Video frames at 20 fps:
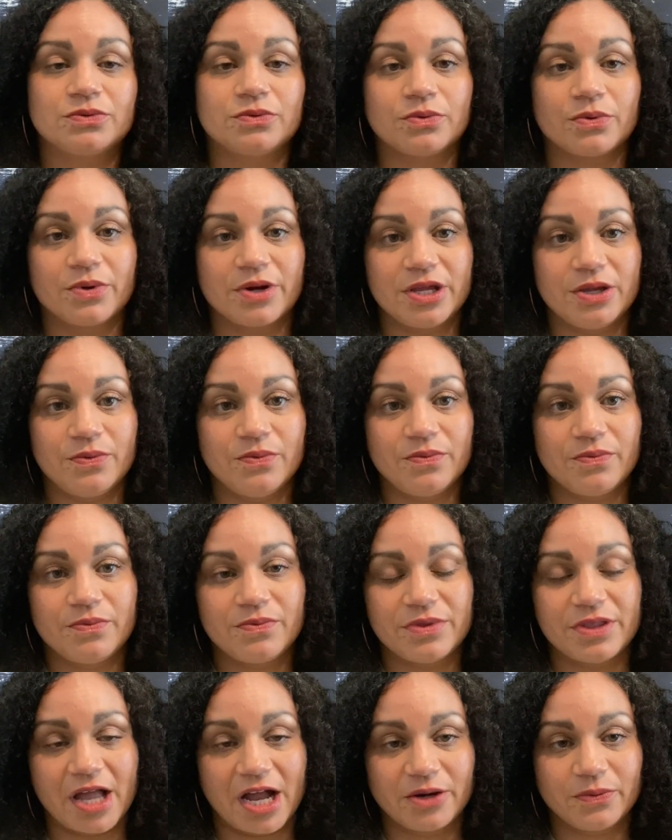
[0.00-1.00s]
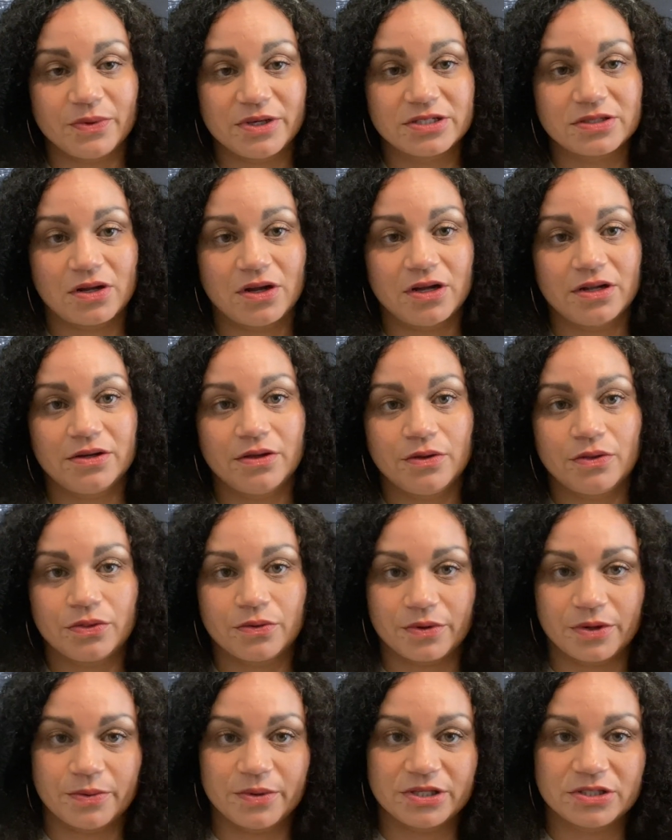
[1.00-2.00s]
9 weeks on,
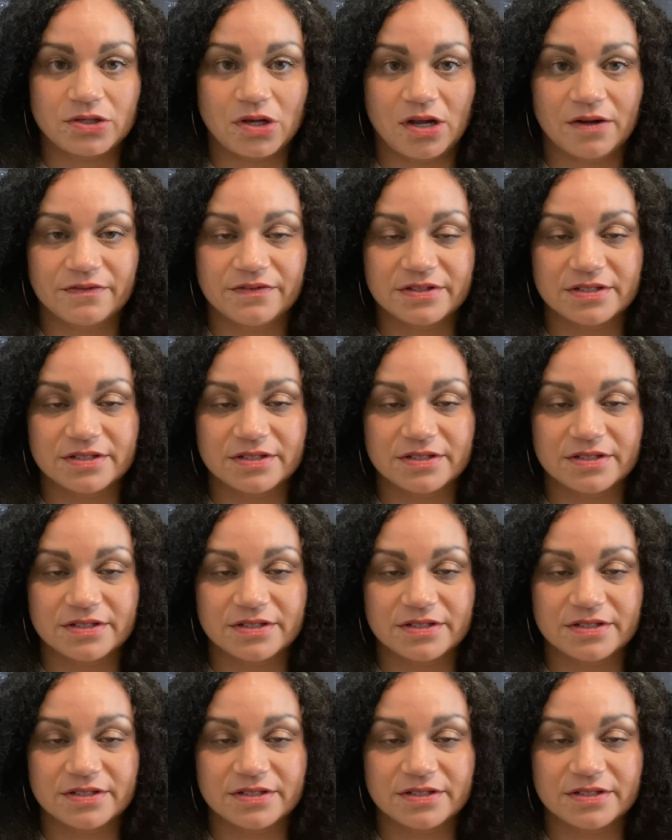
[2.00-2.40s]
3 weeks off